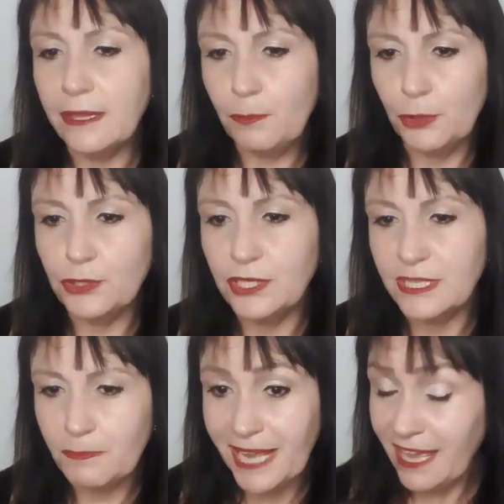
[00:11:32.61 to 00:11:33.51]
other
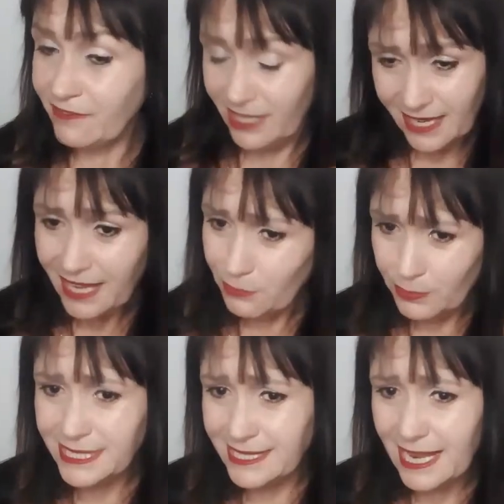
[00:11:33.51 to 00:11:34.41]
person's behavior, like
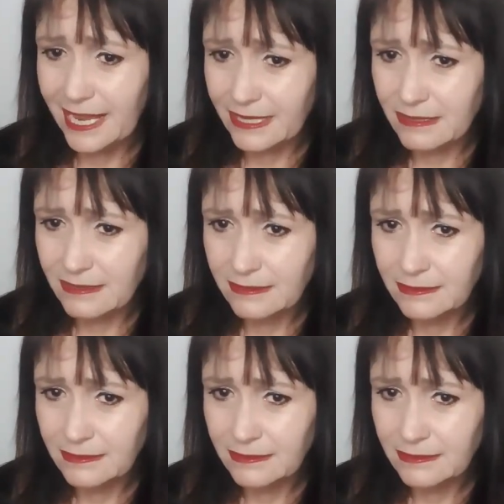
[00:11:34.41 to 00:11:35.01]
we said.